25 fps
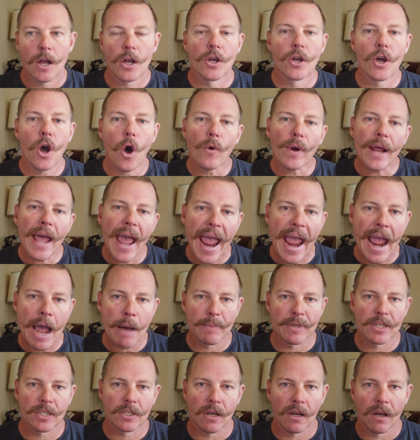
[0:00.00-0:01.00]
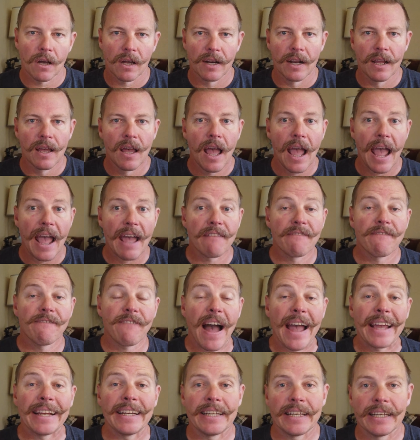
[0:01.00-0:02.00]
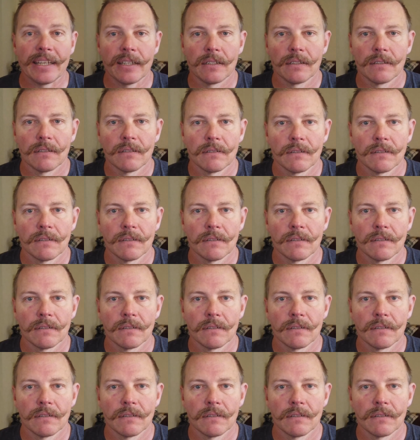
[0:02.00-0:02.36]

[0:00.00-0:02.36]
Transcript: Go to Amazon and find it.